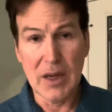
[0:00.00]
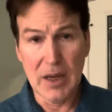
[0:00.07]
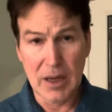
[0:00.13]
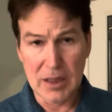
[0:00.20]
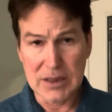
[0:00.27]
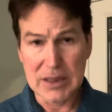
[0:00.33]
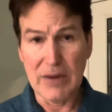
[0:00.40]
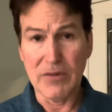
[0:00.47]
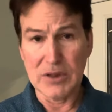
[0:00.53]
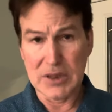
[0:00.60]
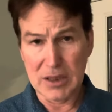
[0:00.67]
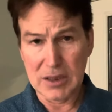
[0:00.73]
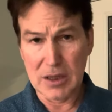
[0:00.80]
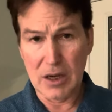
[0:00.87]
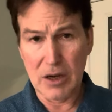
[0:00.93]
San
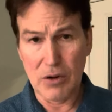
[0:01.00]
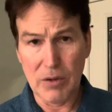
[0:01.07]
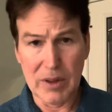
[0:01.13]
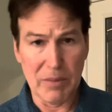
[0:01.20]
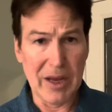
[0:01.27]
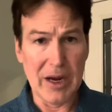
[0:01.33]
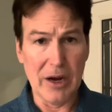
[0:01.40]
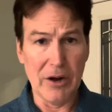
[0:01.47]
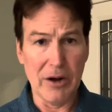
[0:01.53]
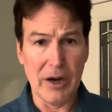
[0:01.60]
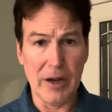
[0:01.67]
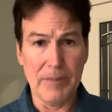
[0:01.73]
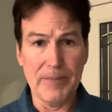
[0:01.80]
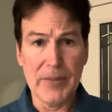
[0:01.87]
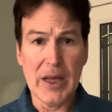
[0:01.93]
Francisco in the Bay Area.
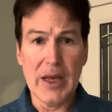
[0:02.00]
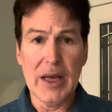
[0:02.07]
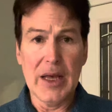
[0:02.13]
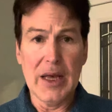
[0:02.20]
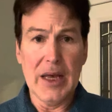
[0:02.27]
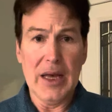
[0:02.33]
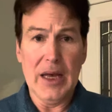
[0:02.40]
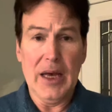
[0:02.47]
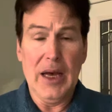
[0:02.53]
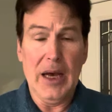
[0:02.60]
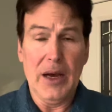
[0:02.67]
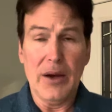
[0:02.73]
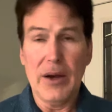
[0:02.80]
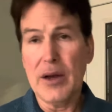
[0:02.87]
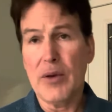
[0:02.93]

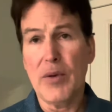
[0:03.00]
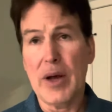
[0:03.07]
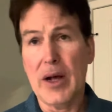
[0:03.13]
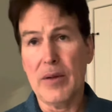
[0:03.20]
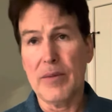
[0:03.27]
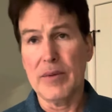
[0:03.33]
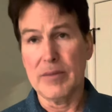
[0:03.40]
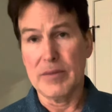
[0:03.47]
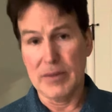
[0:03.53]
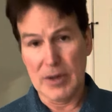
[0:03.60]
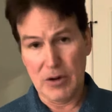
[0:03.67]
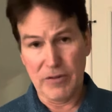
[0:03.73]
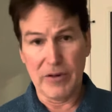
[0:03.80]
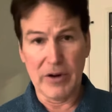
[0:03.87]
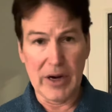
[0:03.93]
Well, known
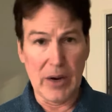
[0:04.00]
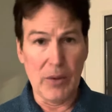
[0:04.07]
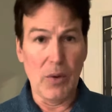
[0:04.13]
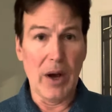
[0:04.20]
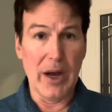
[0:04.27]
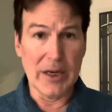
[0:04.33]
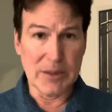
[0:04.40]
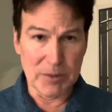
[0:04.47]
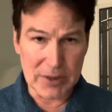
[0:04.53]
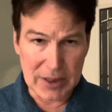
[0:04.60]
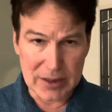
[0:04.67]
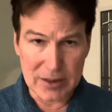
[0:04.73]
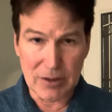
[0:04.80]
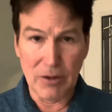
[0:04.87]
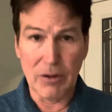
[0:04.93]
for great whites, but
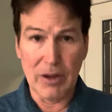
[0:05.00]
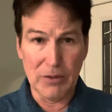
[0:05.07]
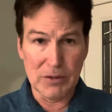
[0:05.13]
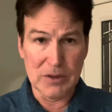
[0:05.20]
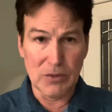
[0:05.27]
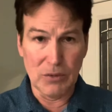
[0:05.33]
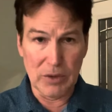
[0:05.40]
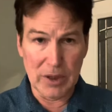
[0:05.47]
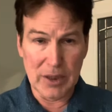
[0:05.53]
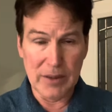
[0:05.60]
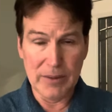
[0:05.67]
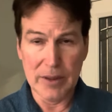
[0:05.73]
that's a whole other story.